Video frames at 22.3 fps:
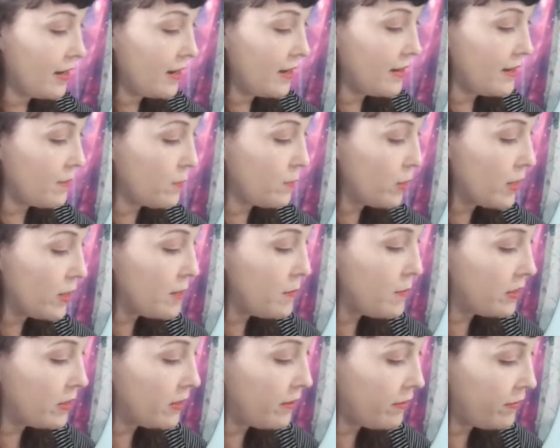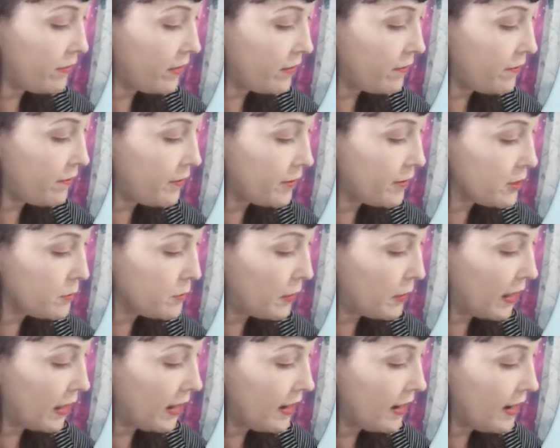We're going to put the feet first
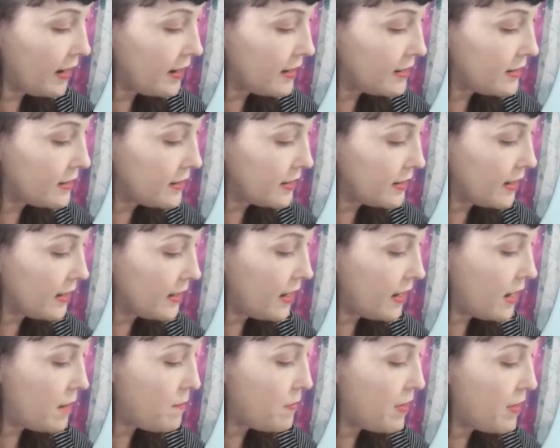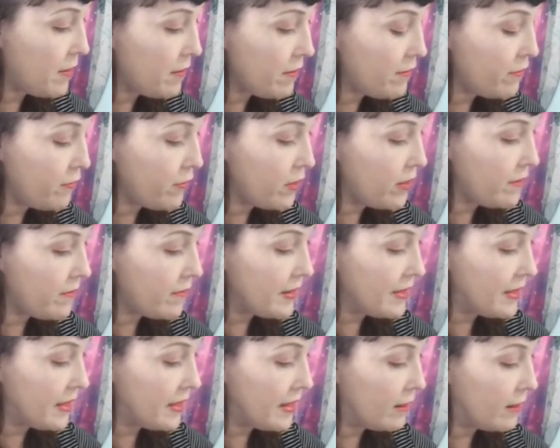because they're in front of
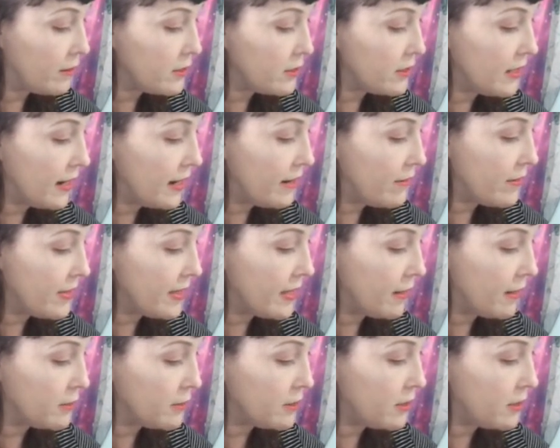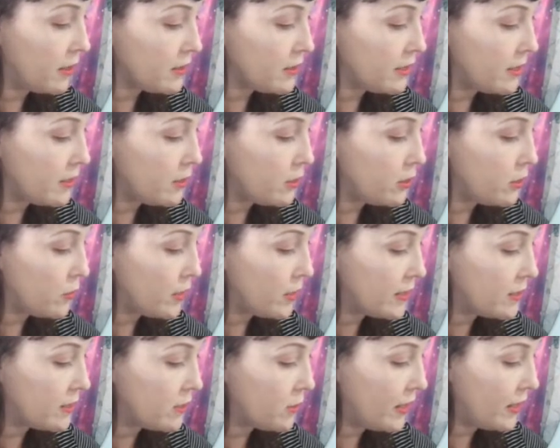everything else and everything else tucks into
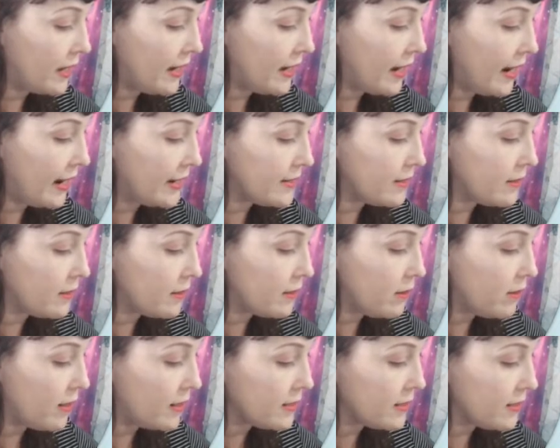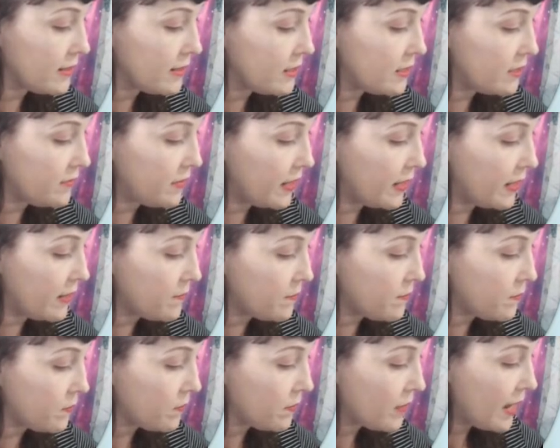it. So he has little claws on his feet,
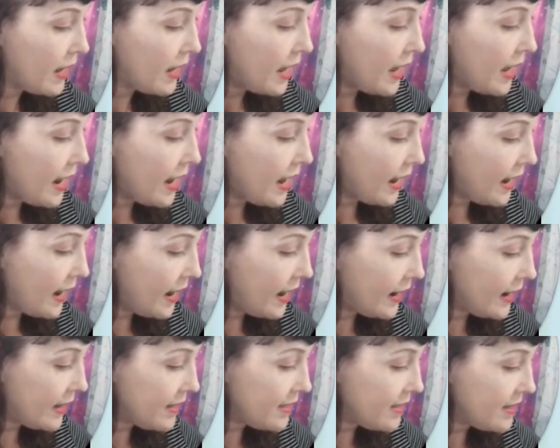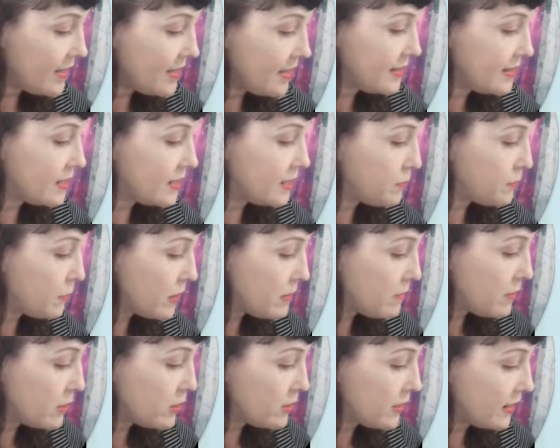and I think this is pretty
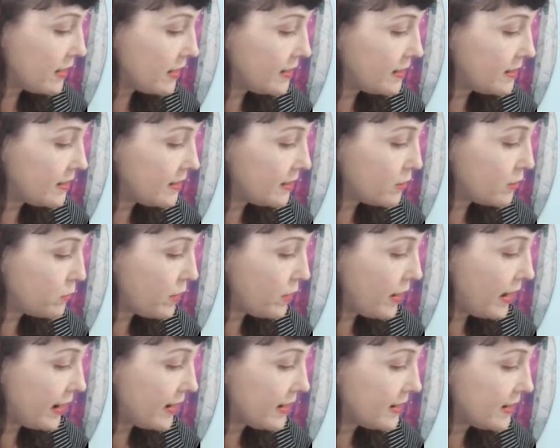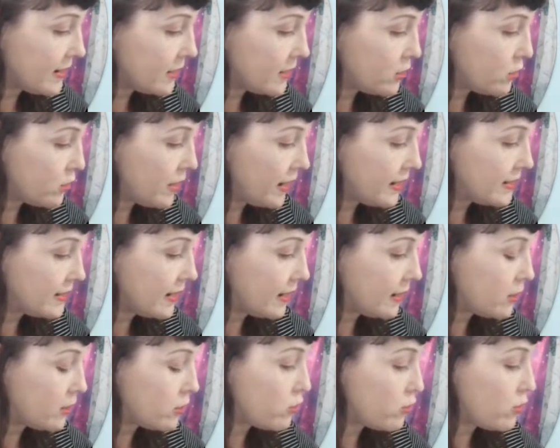much the easiest way I can teach you guys how
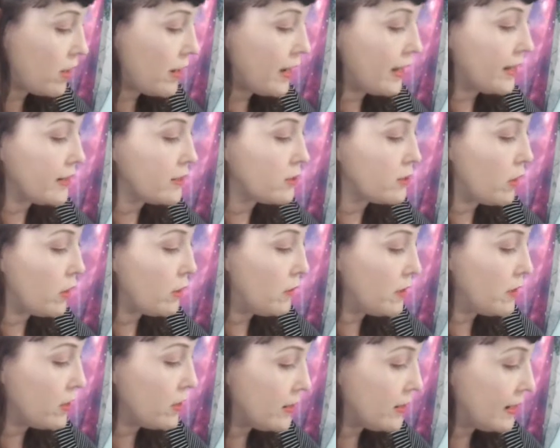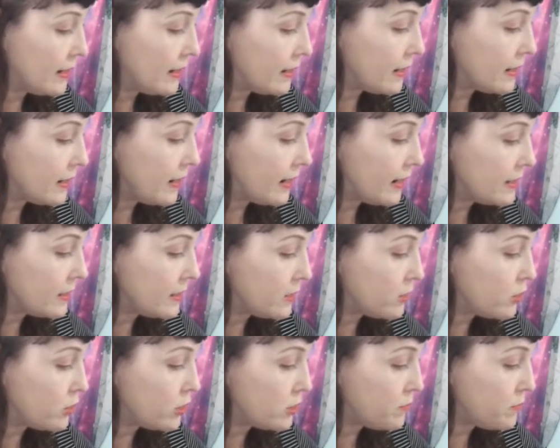to draw it. So I want you guys to
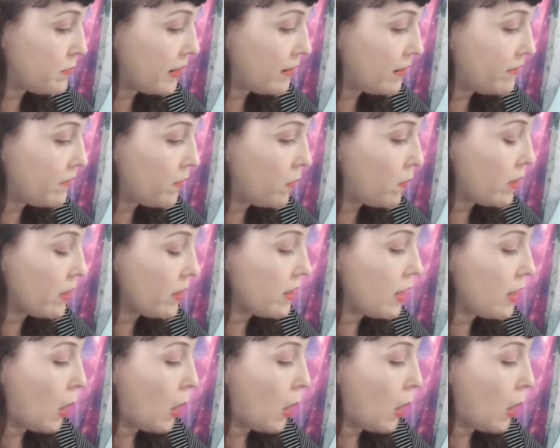just make 4